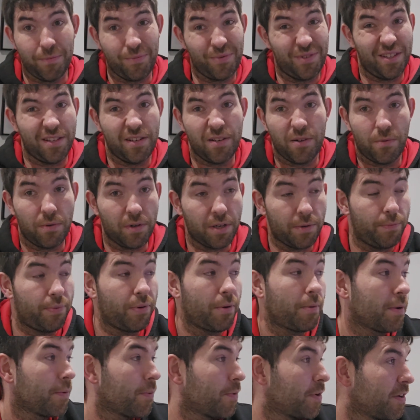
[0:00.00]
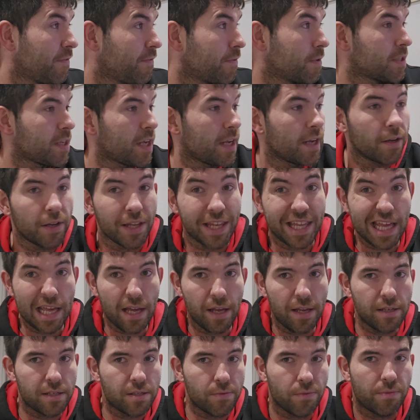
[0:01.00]
You know what? It probably wouldn't even take
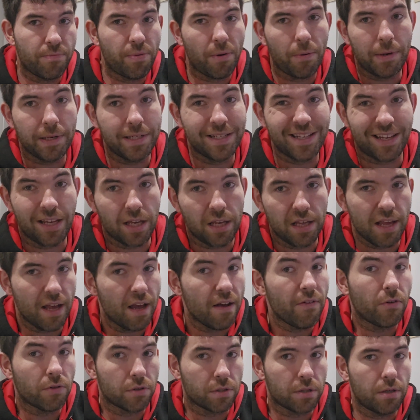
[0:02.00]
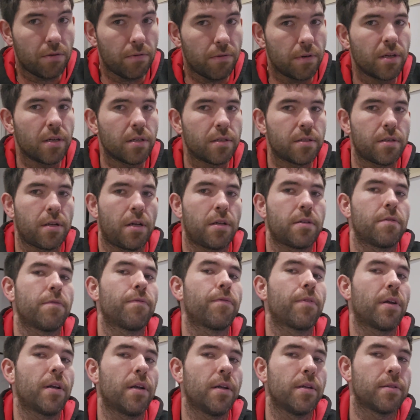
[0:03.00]
years. It would probably take a year or two, and you'd start to
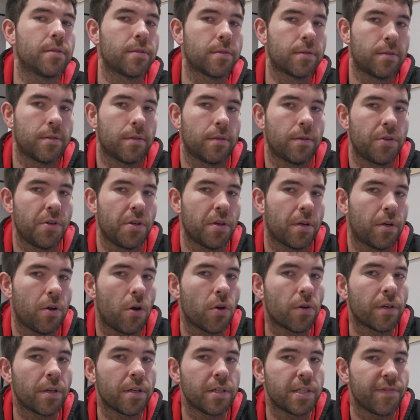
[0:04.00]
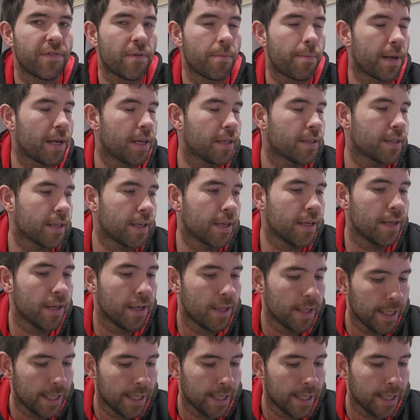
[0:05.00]
feel it on your cognitive ability.